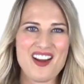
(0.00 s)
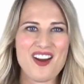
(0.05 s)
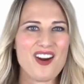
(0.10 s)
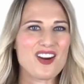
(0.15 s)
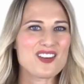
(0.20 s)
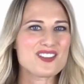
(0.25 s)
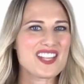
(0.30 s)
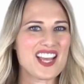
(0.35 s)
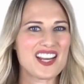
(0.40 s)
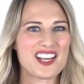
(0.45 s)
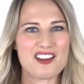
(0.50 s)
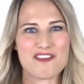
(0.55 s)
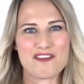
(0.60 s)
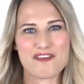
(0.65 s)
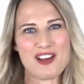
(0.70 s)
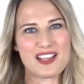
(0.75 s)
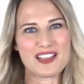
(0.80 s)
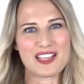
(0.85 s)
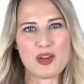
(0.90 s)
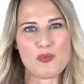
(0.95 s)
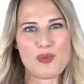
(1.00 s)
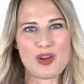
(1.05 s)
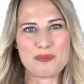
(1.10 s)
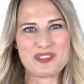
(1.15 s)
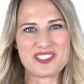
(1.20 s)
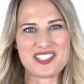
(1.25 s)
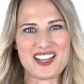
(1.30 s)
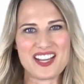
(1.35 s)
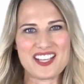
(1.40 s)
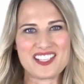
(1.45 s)
Our tenant friendly
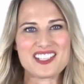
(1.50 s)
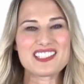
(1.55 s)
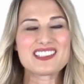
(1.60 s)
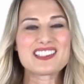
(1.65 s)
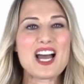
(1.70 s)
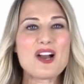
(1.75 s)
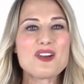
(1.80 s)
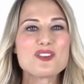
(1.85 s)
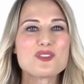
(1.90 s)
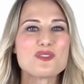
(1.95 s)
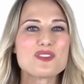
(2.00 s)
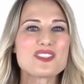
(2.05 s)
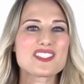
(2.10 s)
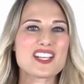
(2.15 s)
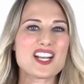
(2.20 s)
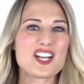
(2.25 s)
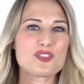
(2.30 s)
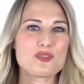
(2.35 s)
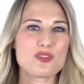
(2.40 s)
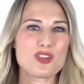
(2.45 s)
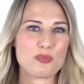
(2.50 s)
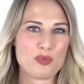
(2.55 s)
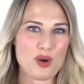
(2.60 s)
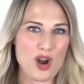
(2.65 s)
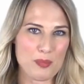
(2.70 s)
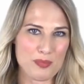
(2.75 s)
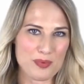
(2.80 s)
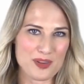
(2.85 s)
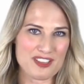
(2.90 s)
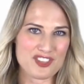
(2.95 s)
website allows you to schedule a
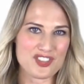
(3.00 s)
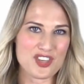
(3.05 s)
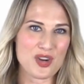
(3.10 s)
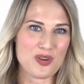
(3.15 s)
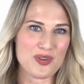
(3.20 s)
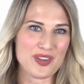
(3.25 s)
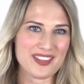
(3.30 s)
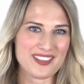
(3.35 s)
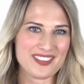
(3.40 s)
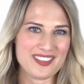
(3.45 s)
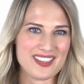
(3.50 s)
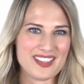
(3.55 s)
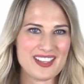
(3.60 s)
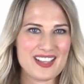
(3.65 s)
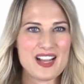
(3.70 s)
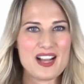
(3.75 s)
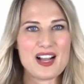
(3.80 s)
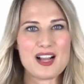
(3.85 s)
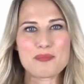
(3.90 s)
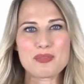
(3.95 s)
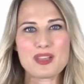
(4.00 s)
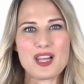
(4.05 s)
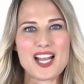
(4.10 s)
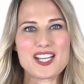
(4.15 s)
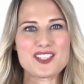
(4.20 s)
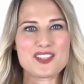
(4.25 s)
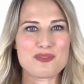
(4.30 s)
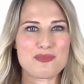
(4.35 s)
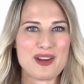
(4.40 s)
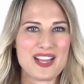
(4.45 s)
property showing,
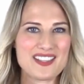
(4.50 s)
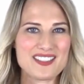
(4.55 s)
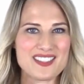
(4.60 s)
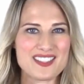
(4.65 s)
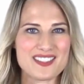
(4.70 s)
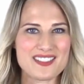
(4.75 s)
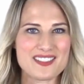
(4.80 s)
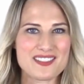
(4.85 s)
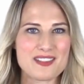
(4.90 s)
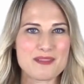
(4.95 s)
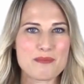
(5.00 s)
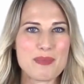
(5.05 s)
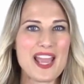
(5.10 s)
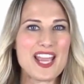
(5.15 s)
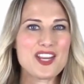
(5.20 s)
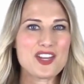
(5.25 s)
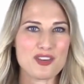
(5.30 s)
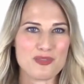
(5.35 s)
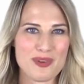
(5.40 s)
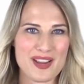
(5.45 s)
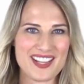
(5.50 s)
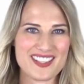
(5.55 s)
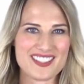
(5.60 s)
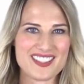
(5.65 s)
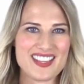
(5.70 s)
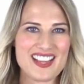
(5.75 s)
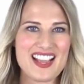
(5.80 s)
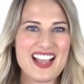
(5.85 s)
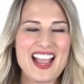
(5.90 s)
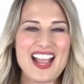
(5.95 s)
apply to rent, pay your
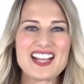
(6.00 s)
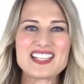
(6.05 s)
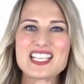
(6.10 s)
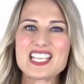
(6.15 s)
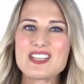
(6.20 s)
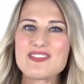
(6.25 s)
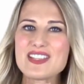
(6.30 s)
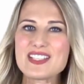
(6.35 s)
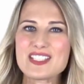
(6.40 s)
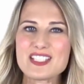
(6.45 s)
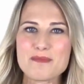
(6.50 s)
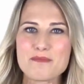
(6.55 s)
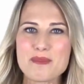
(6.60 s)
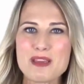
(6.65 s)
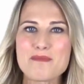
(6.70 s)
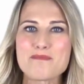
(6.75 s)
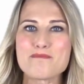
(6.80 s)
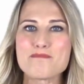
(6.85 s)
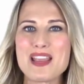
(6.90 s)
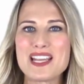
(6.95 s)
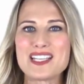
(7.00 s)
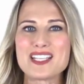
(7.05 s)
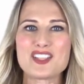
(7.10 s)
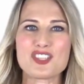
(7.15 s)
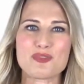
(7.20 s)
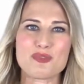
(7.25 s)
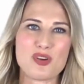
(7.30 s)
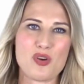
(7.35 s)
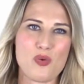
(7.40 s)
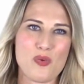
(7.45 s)
rent, and even submit
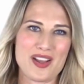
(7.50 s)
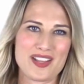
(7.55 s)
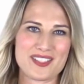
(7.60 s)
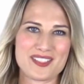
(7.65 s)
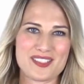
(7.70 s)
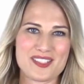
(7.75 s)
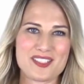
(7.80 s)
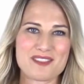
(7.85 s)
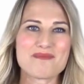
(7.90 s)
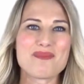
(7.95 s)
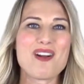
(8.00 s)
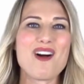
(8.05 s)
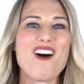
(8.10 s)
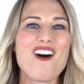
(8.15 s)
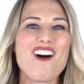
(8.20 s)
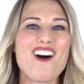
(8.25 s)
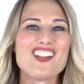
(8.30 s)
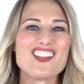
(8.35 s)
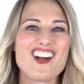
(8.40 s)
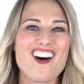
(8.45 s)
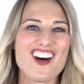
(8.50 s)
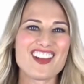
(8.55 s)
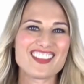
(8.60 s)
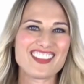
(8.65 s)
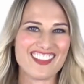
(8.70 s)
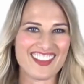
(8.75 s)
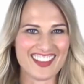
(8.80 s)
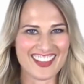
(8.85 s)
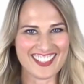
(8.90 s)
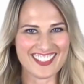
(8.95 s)
maintenance requests, all
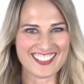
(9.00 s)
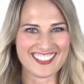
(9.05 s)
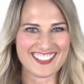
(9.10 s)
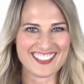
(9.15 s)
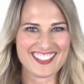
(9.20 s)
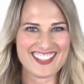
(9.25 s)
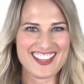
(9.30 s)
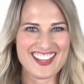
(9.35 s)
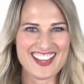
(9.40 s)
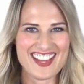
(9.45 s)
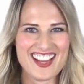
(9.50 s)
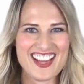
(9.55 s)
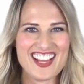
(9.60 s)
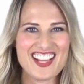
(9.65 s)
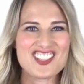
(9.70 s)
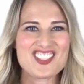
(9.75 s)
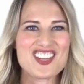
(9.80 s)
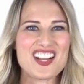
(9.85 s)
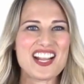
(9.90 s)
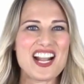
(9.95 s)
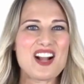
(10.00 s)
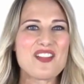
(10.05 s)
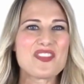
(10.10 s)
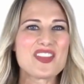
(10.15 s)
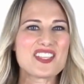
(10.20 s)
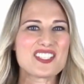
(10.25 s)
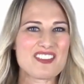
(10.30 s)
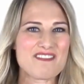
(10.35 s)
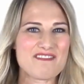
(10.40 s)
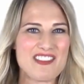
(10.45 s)
online. Check out
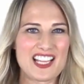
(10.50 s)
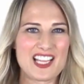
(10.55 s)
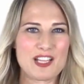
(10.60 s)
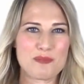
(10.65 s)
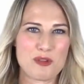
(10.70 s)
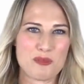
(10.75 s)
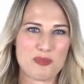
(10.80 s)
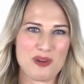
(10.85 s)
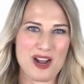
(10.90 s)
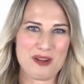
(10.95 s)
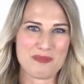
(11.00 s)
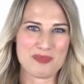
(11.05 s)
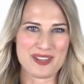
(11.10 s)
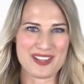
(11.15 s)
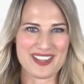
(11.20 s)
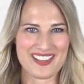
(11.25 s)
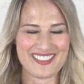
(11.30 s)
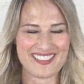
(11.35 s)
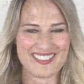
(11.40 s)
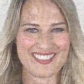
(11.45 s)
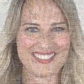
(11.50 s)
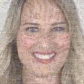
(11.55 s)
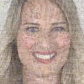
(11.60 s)
this available property.